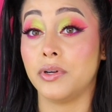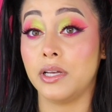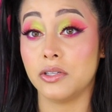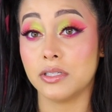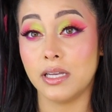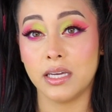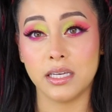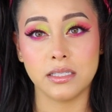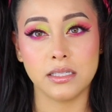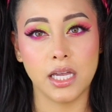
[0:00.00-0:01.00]
It looks like
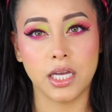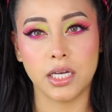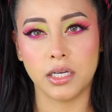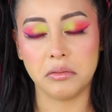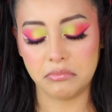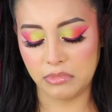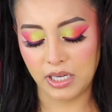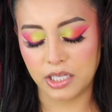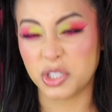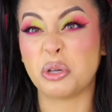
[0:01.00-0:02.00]
it's like it's